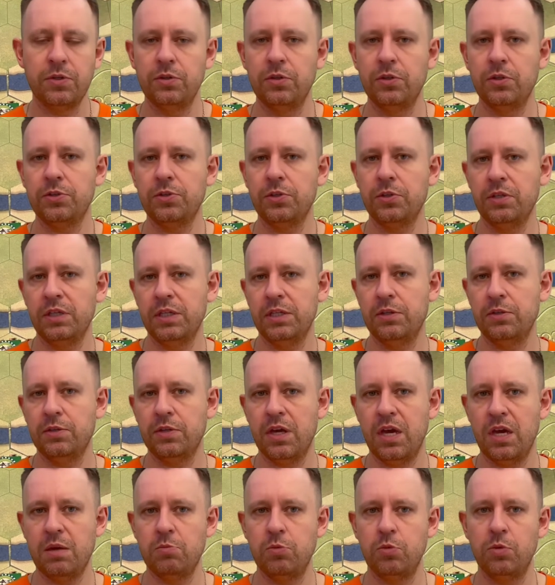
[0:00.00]
Not only the
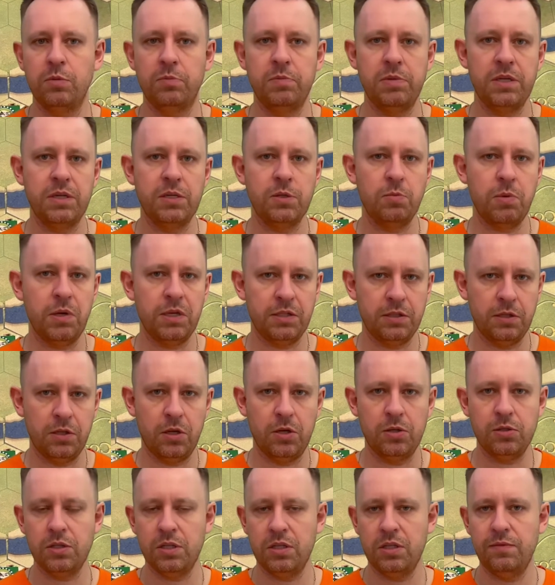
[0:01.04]
game will be quite
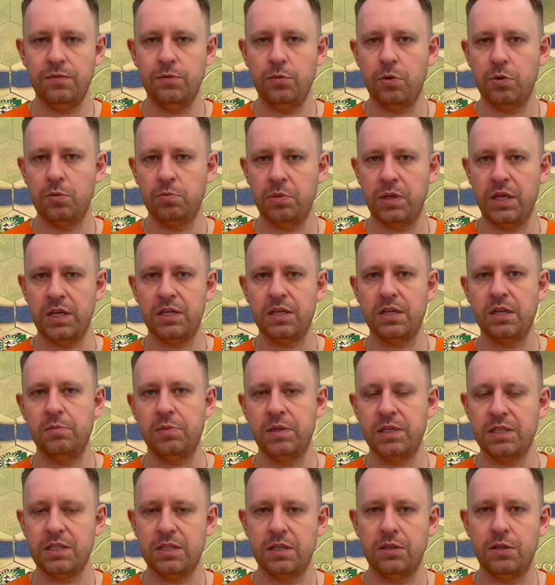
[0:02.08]
long if you are playing a
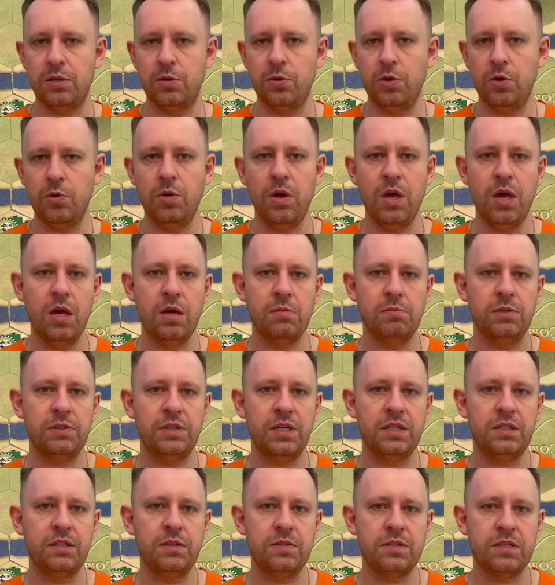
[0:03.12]
big scenario, but
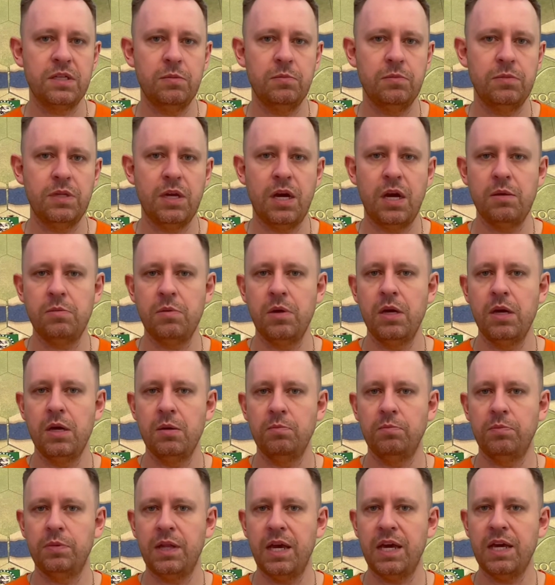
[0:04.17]
at the same time
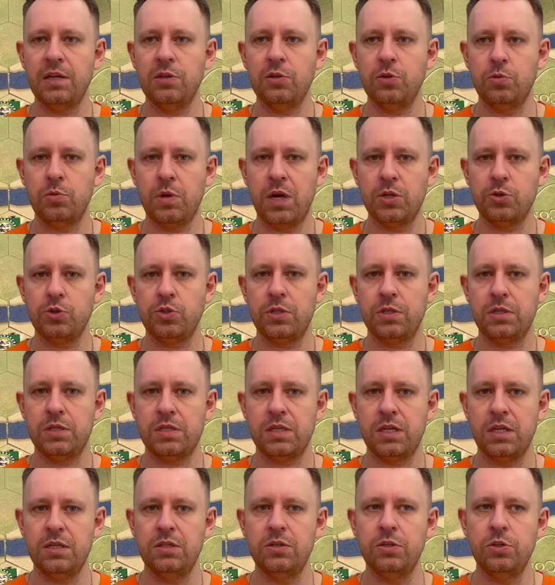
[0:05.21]
playing the Russians
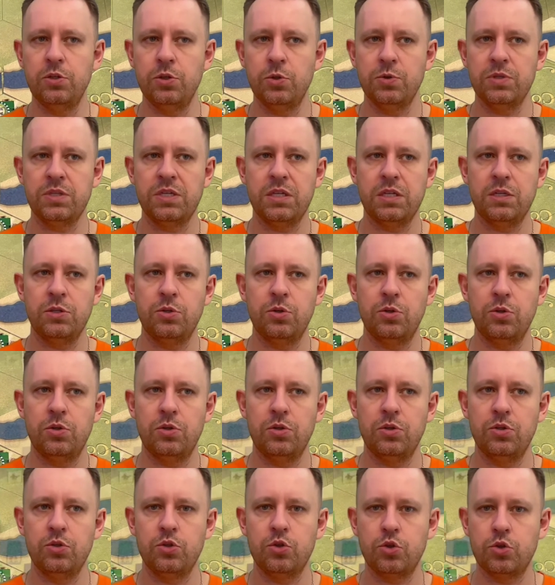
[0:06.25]
and using their
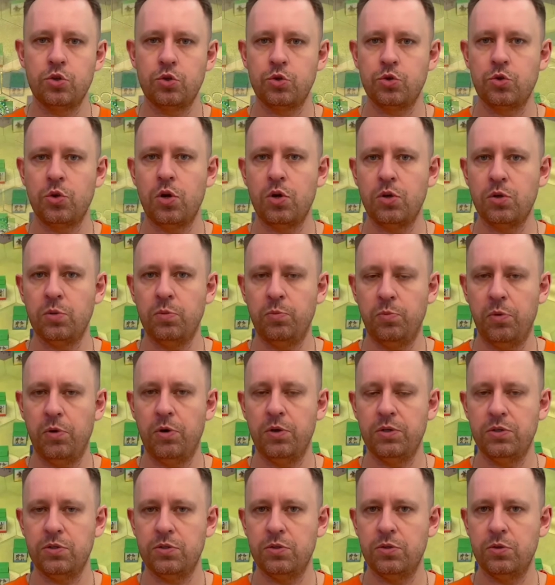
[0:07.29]
strong
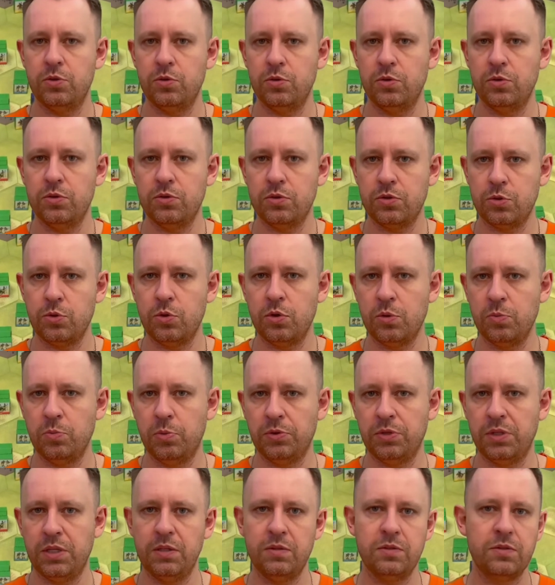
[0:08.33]
point, their strong
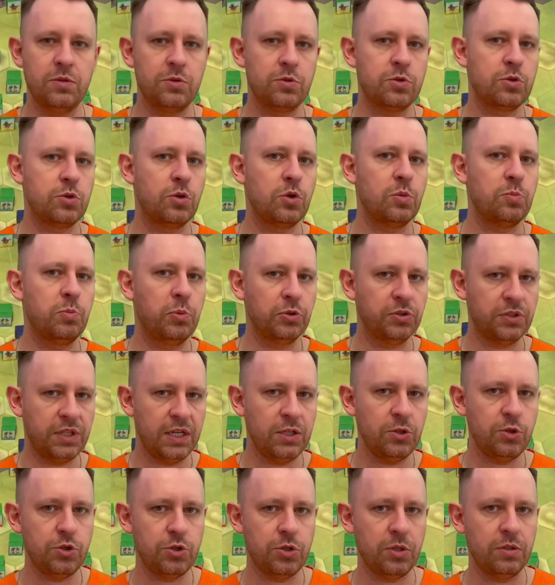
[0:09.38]

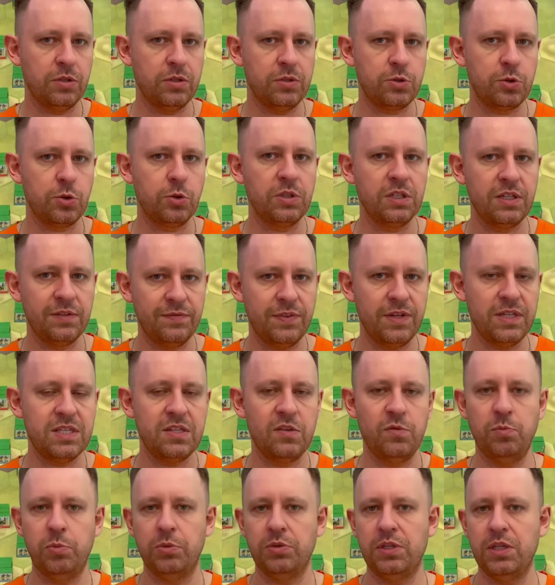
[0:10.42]
potential, the strong
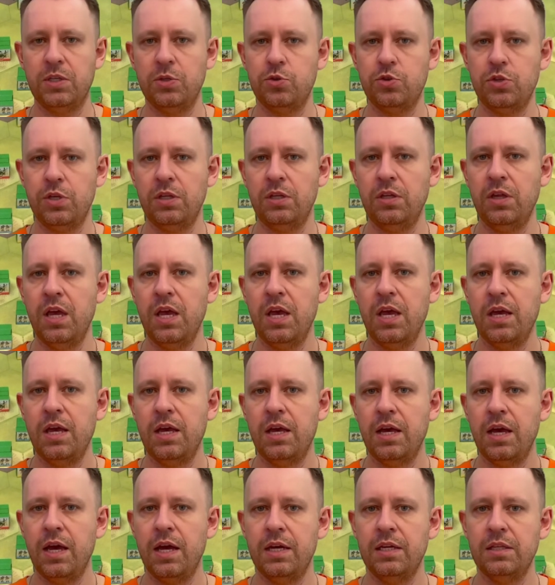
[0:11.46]
defensive potential,
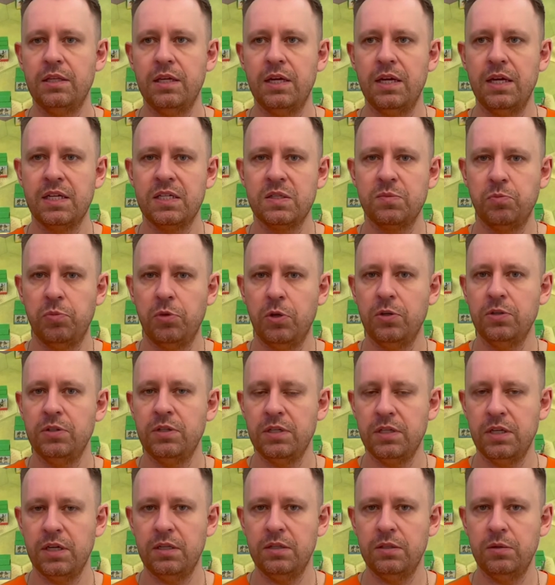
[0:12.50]
and
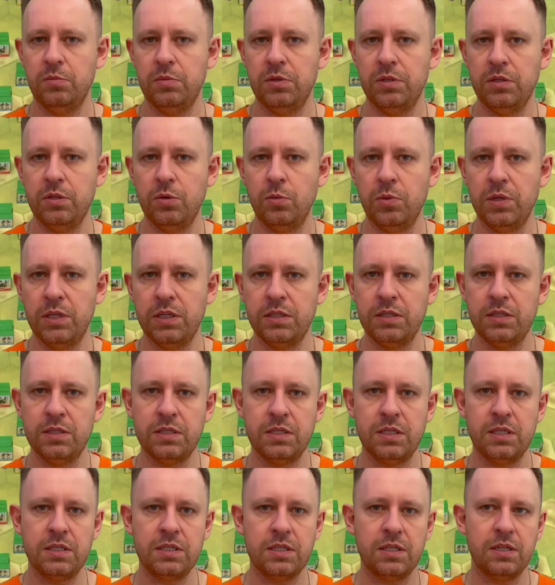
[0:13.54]
exploiting enemy
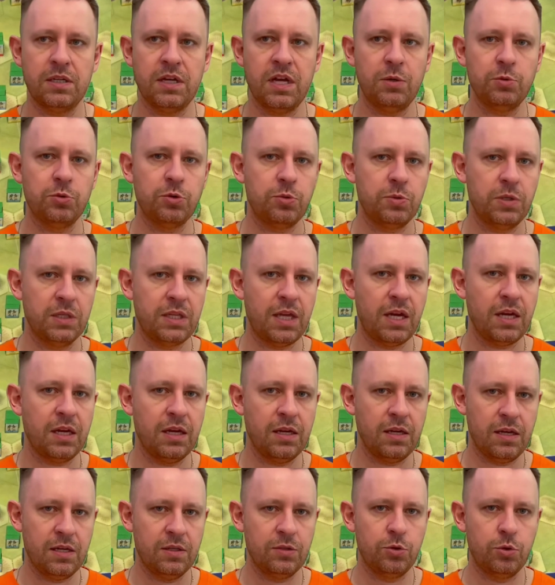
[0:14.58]
weaknesses,
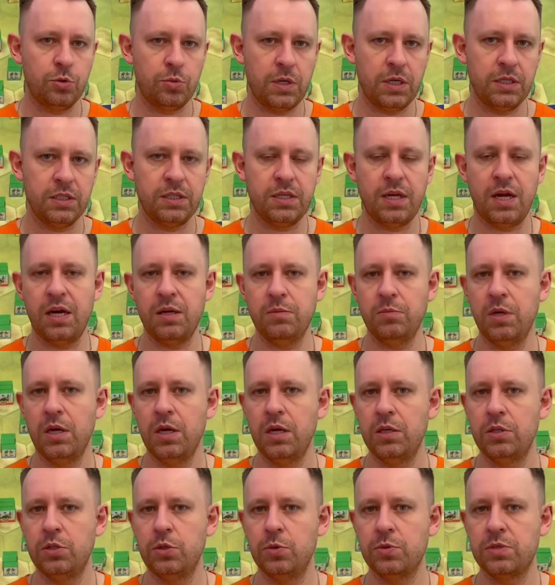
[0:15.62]
counterattacking at the right time,
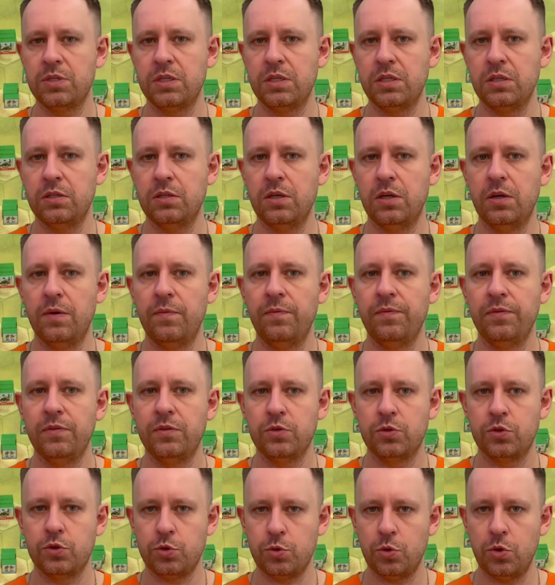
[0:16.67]
using the
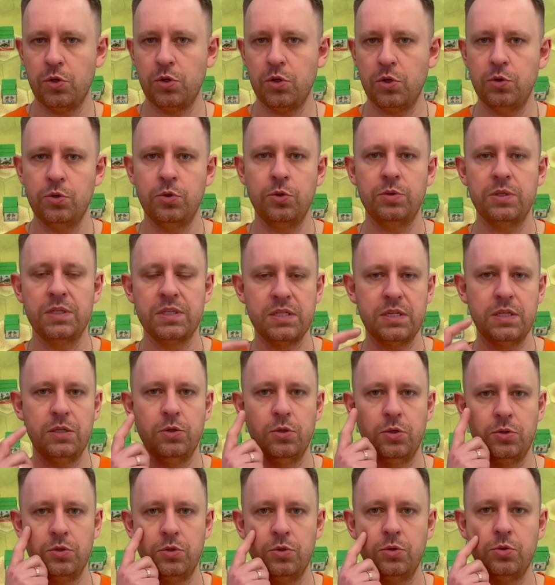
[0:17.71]
stronger units in
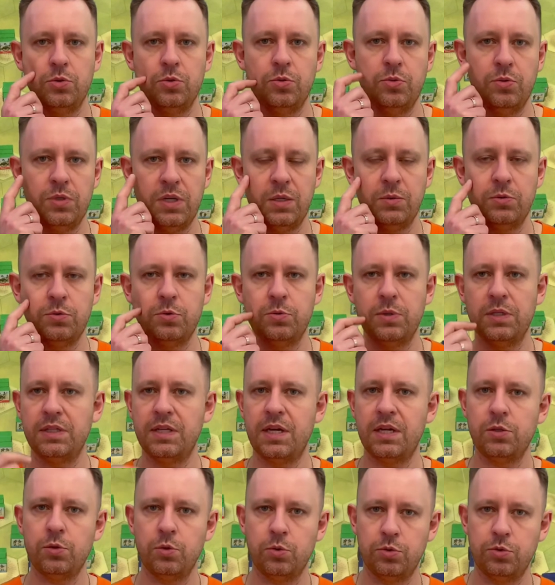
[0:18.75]
order to
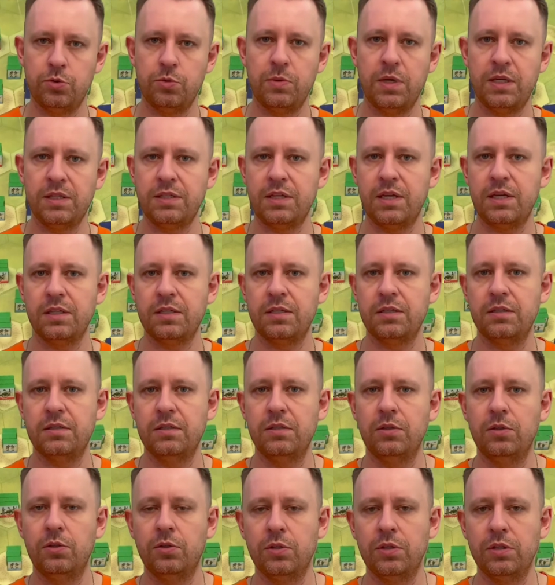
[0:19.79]
counterattack or to attack
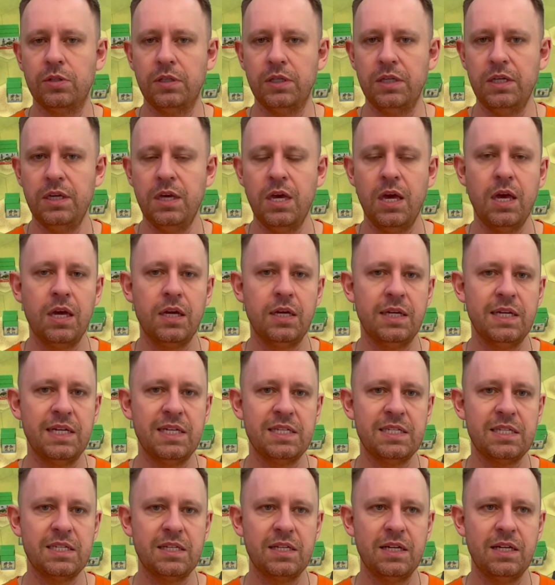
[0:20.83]
locally,
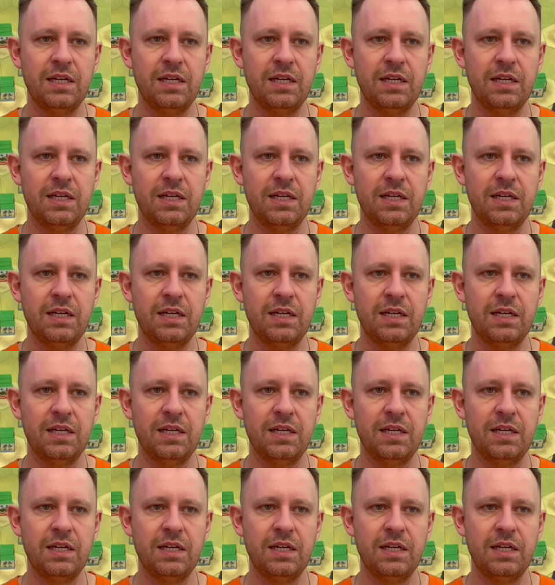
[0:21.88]
is